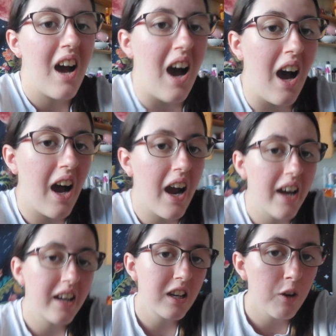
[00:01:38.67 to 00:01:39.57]

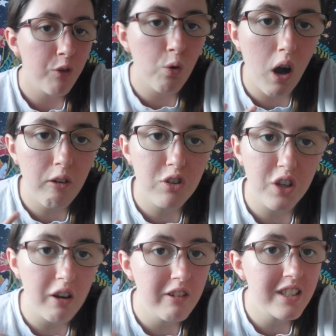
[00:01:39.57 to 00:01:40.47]
I thought I was
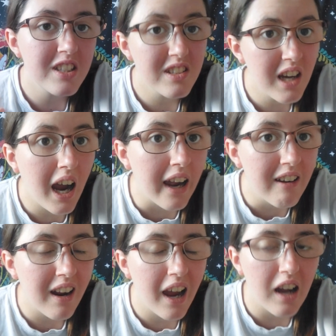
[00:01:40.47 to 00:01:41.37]
going to die,
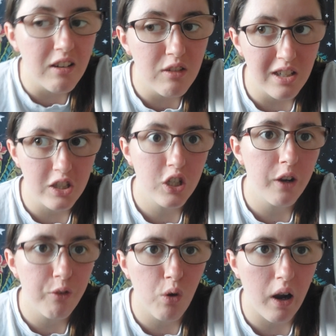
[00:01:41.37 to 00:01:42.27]
like I legit
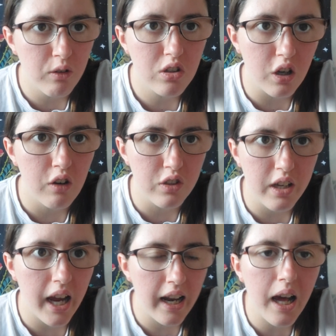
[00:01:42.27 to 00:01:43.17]
thought I was going to
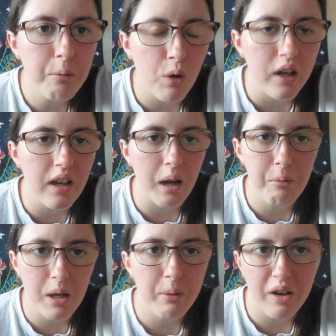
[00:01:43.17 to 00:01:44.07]
die at that point, like
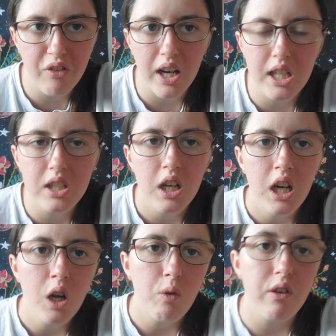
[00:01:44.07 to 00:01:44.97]
me and my friend.
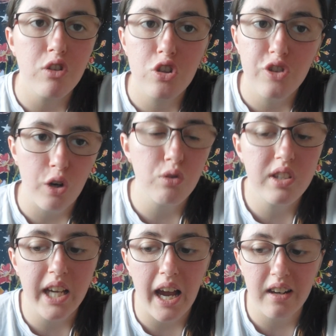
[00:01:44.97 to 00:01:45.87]
We were so
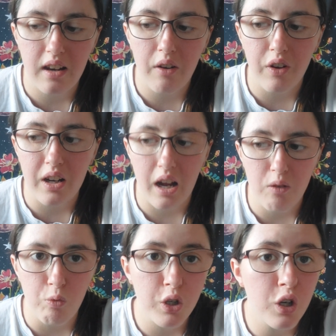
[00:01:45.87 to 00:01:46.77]
scared and I think
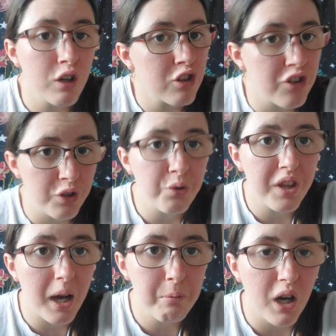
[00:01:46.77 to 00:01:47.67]
like we could have sued
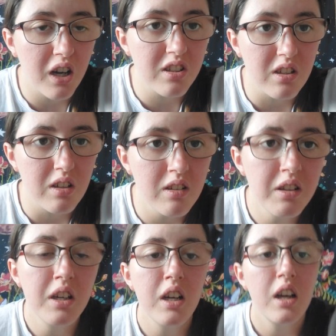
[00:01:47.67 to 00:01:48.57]
that person,
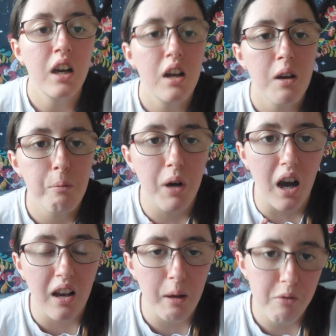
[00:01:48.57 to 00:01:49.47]

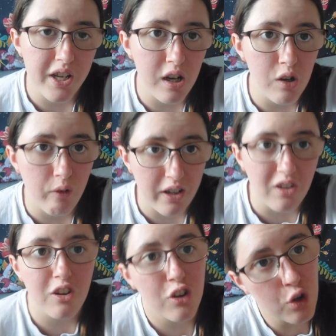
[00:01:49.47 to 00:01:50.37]
but let me tell you the rest
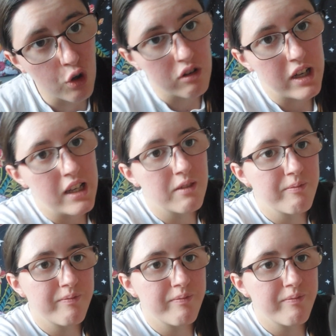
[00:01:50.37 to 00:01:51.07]
of the story.